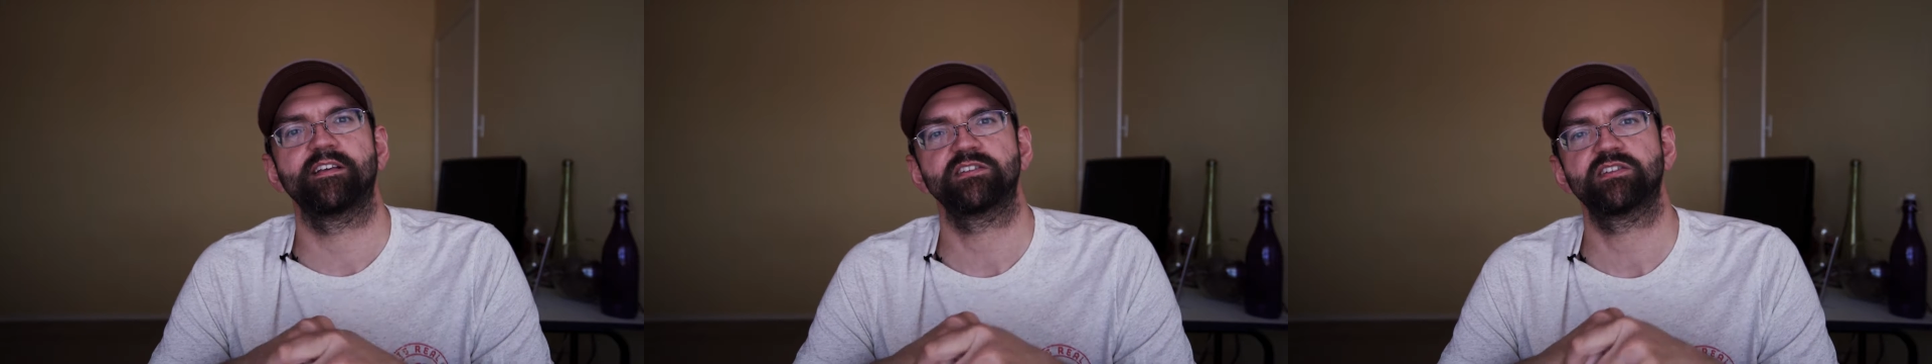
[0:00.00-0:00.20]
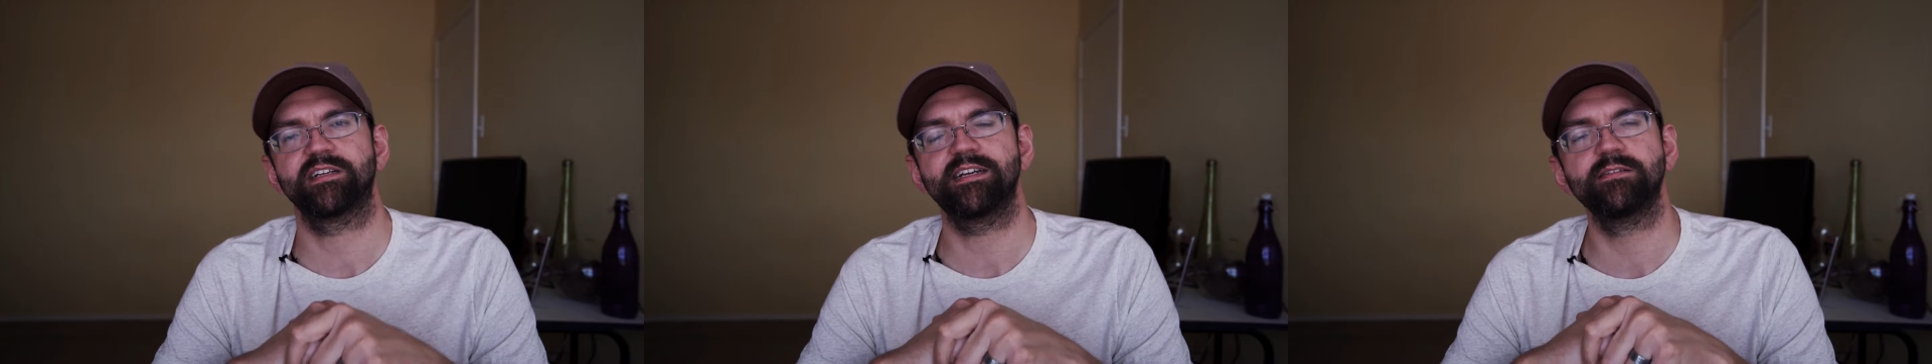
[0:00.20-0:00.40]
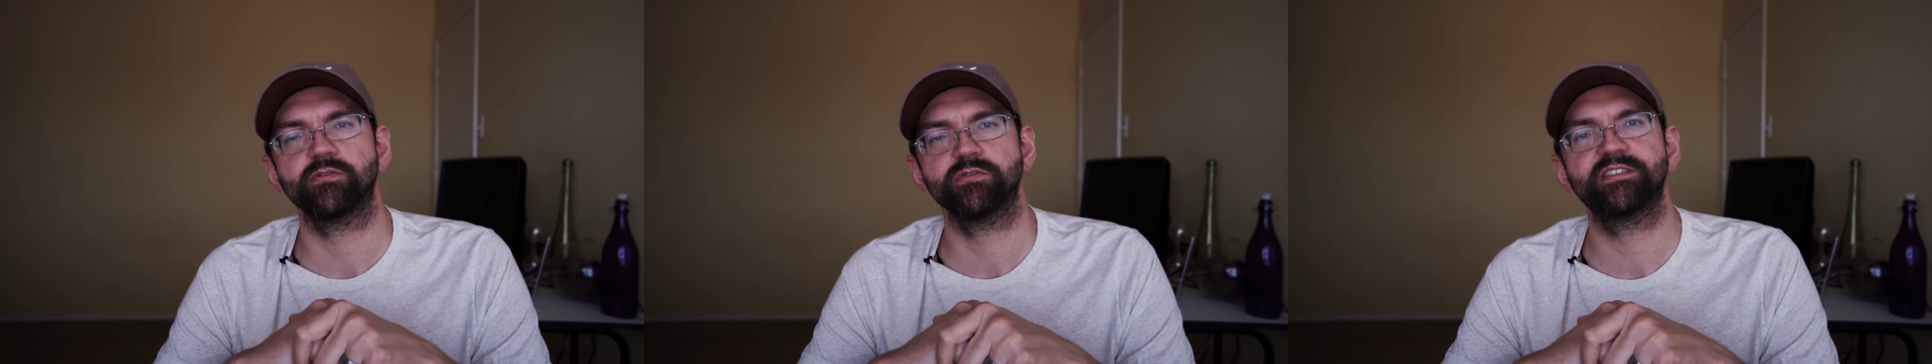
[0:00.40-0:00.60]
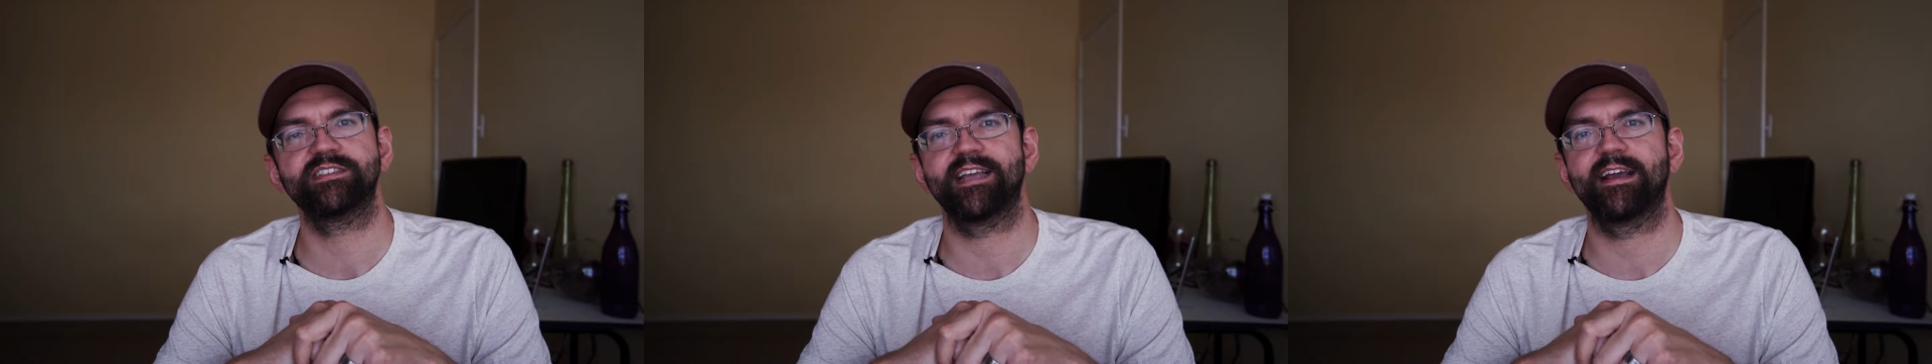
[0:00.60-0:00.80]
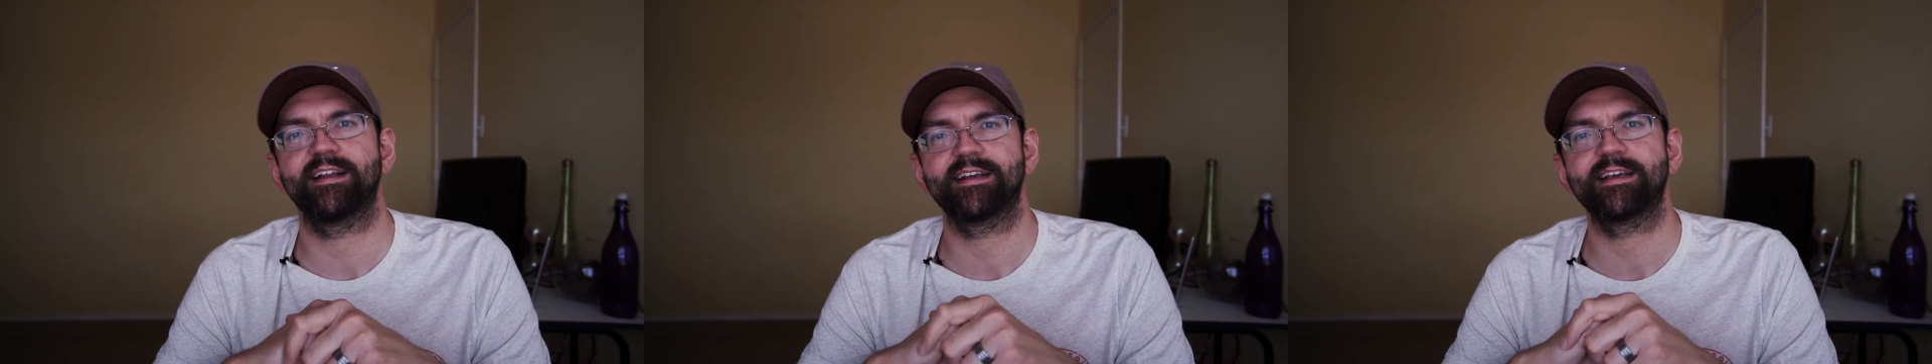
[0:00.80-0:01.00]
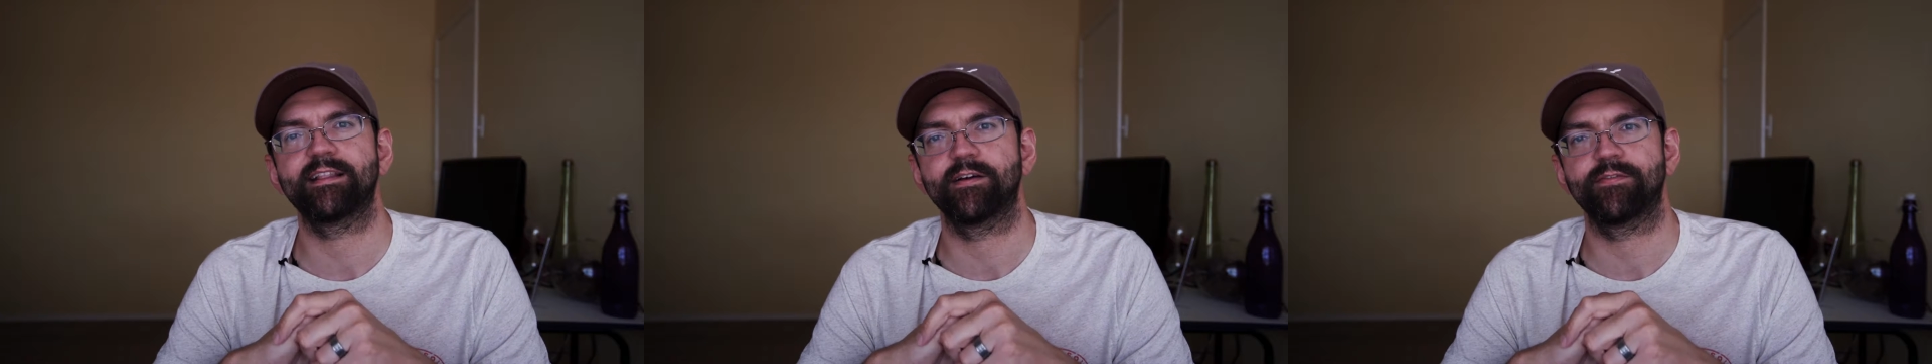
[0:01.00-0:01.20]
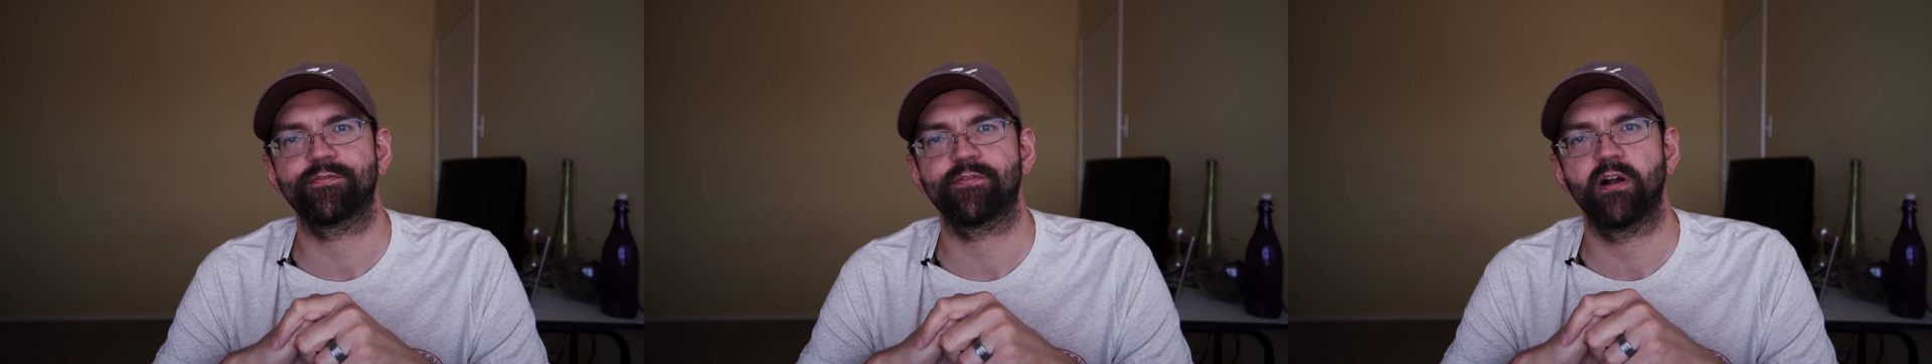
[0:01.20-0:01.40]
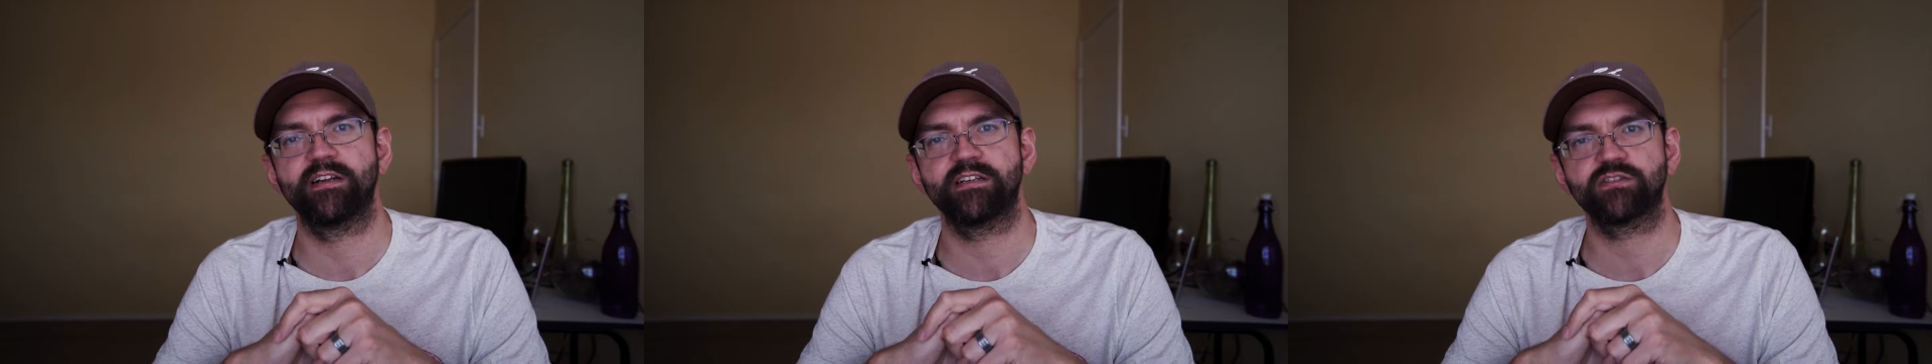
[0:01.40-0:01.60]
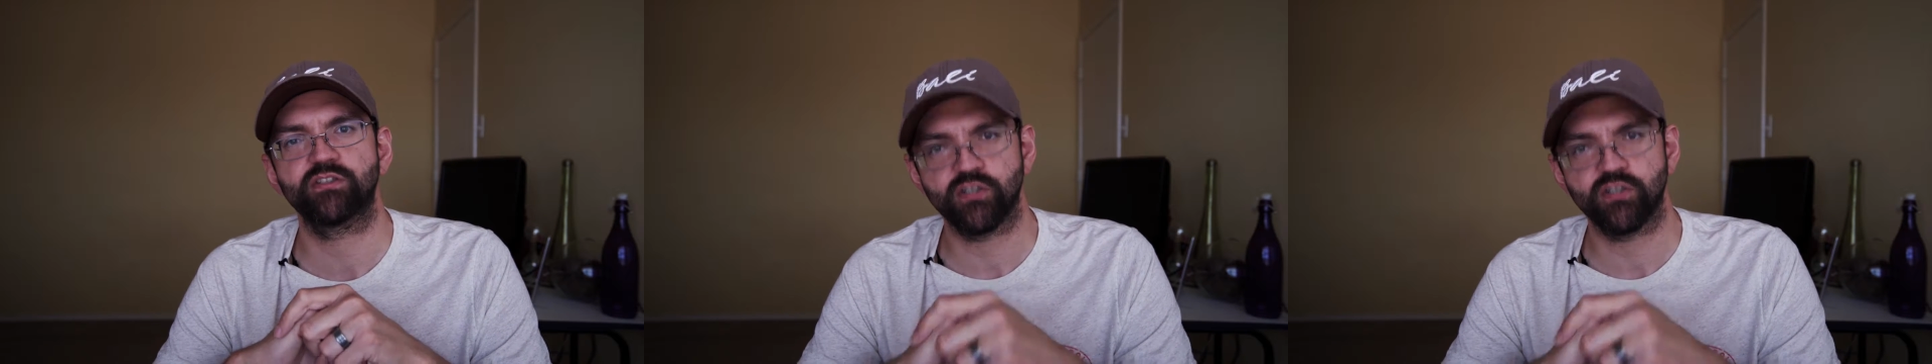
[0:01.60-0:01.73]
the shield standing at the front,